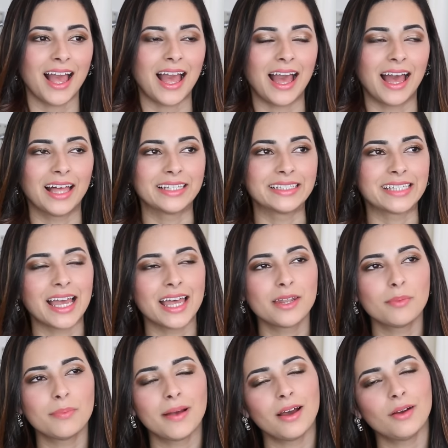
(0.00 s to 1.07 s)
And at
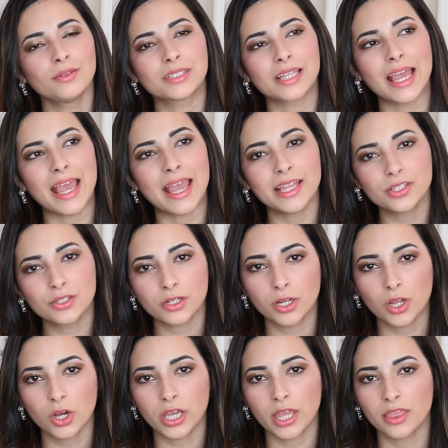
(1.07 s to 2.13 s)
about 8
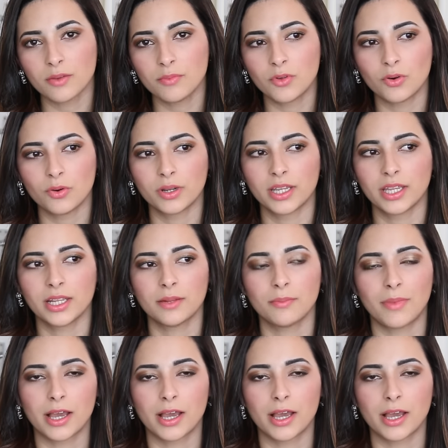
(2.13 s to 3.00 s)
o'clock in the morning,